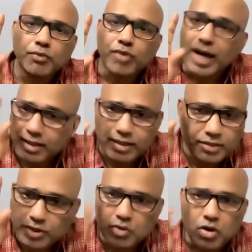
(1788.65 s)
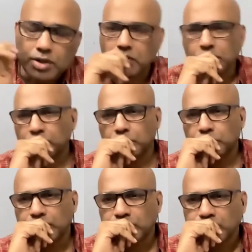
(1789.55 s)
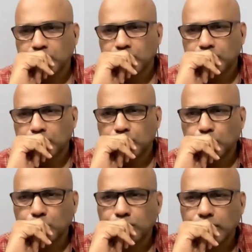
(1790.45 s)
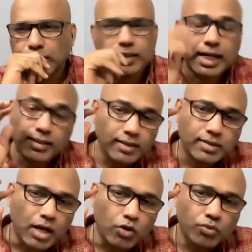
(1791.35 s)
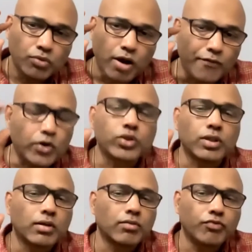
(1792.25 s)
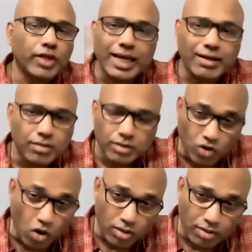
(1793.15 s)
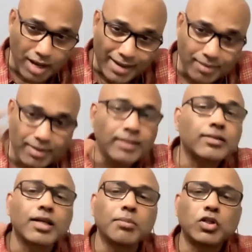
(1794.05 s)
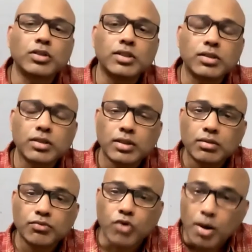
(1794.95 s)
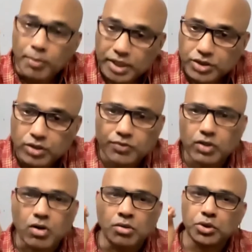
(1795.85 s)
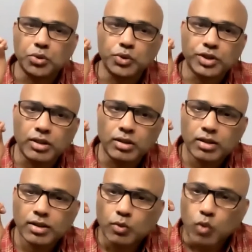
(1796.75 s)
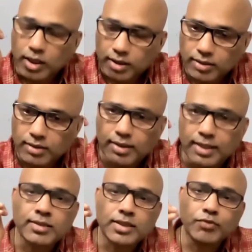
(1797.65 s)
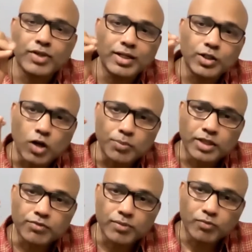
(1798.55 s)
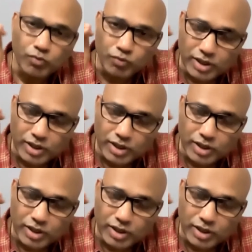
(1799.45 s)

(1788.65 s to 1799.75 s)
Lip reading: finally, we got a Constitution. So that is how, of course, we can talk at length about this formation of the Constitution, what are the things we adopted from